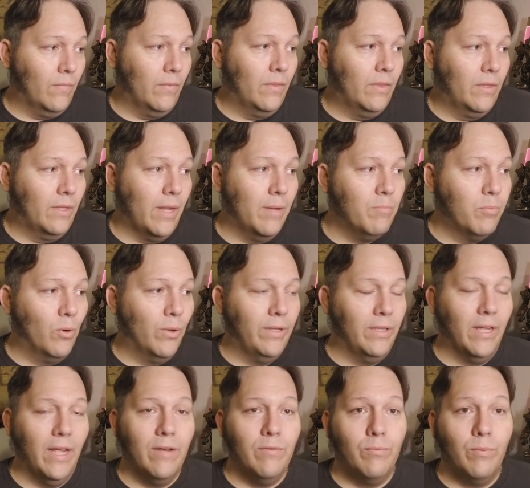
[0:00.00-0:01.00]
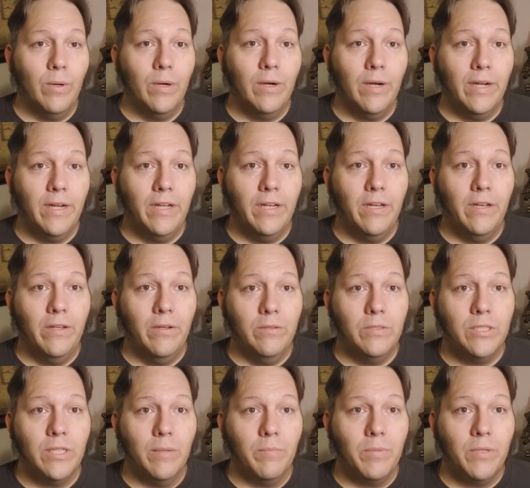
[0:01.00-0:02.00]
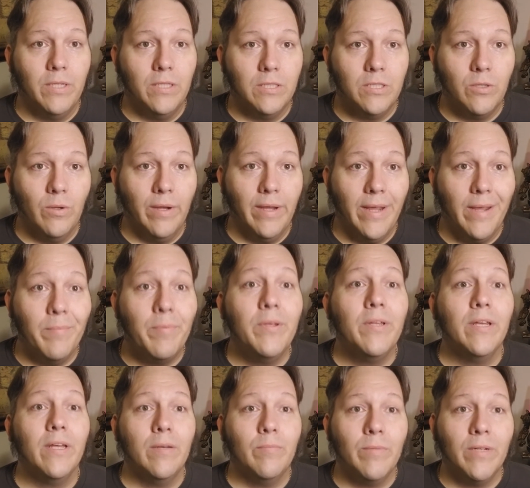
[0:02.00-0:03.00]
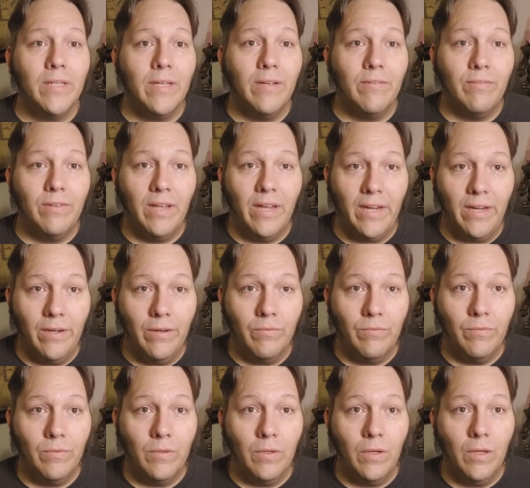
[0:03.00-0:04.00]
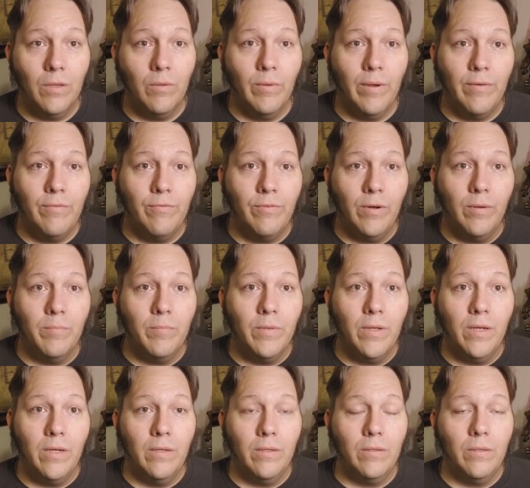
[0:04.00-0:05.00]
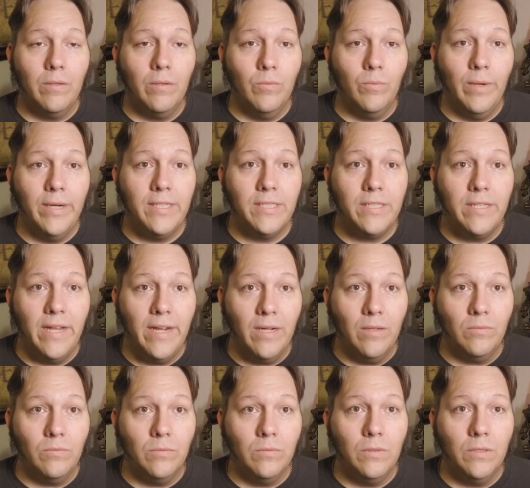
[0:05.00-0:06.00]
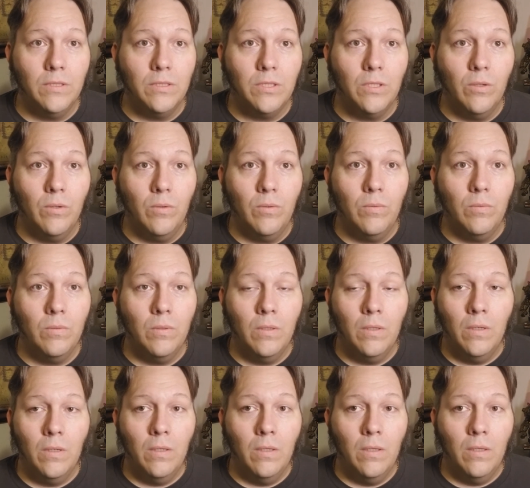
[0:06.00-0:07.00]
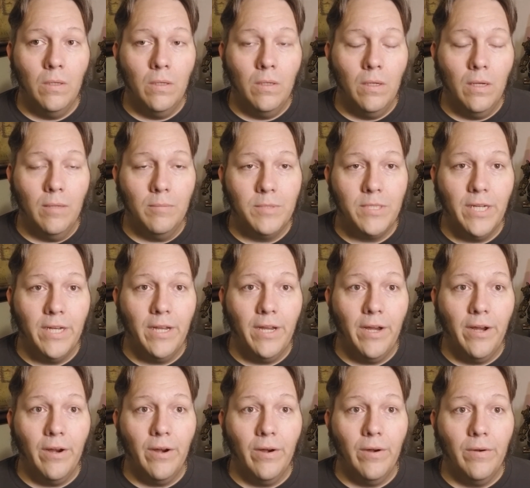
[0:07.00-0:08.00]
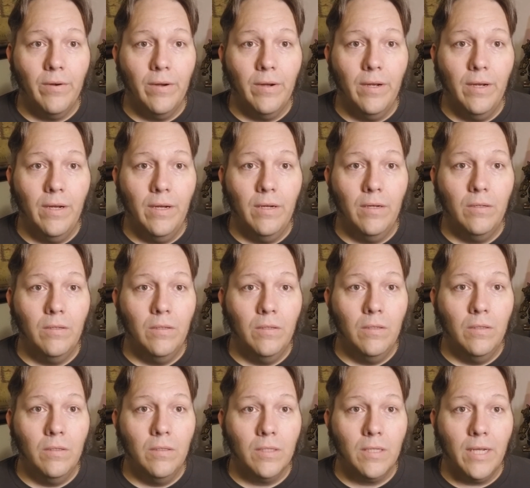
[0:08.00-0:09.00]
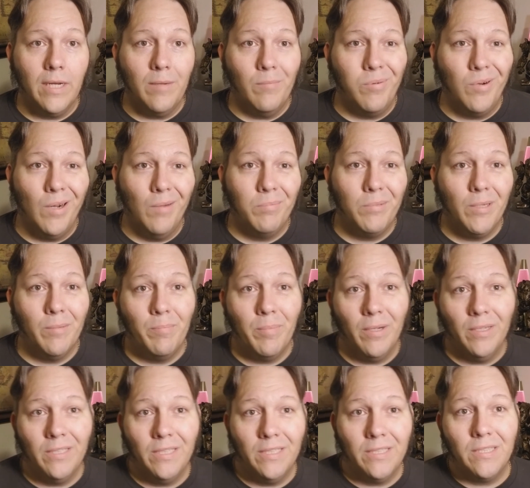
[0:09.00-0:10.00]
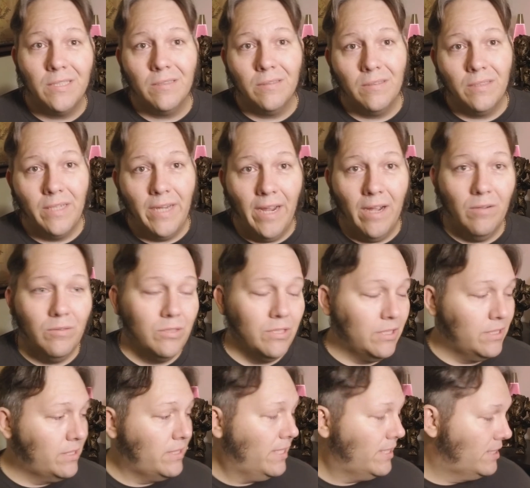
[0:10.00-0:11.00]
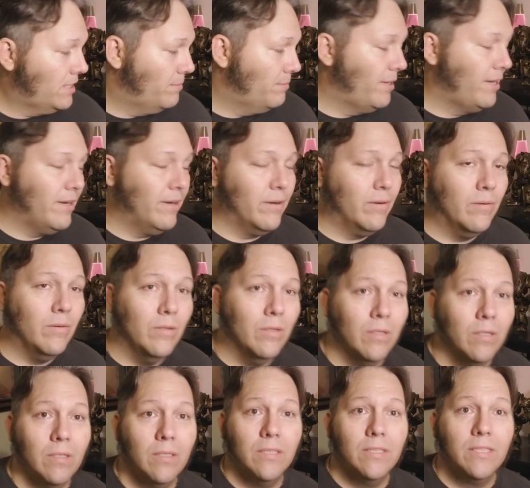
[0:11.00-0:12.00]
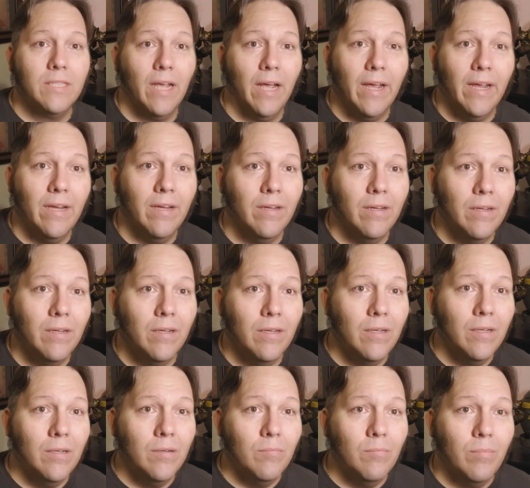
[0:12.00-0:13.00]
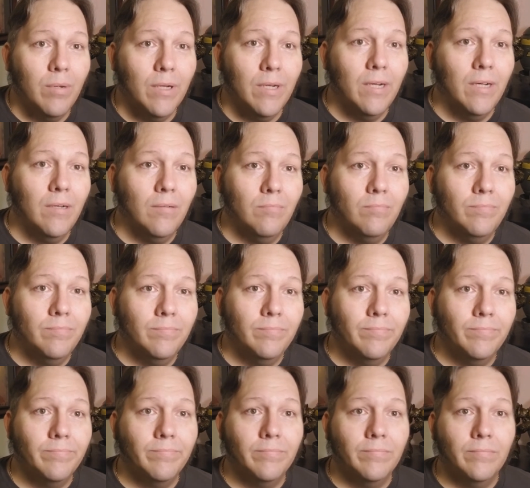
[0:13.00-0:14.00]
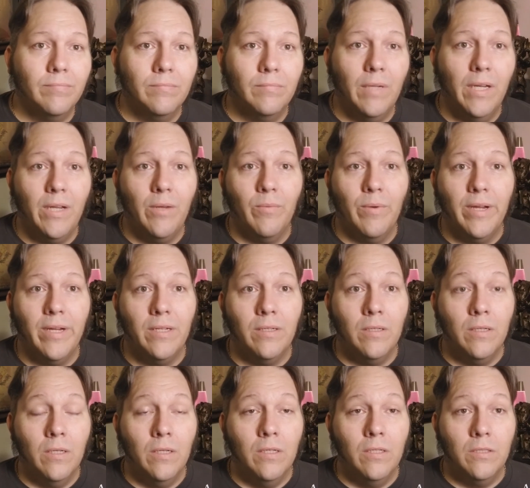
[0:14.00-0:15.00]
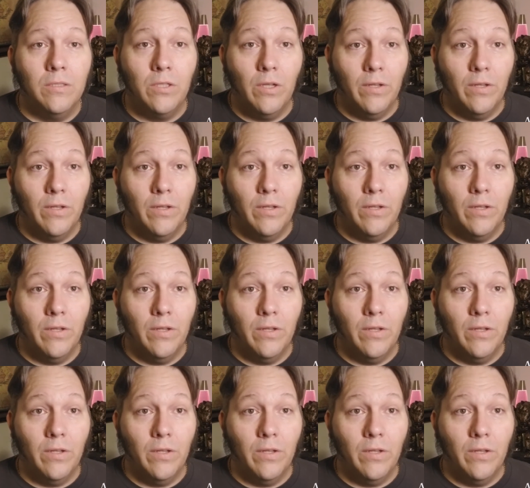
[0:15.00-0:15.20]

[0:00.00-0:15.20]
that point in life where I need to do something. And so I amputated my left leg all the way from the waist down. And so I'm sitting here kind of propped up on this couch that's next to me here, this guy. But anyway, so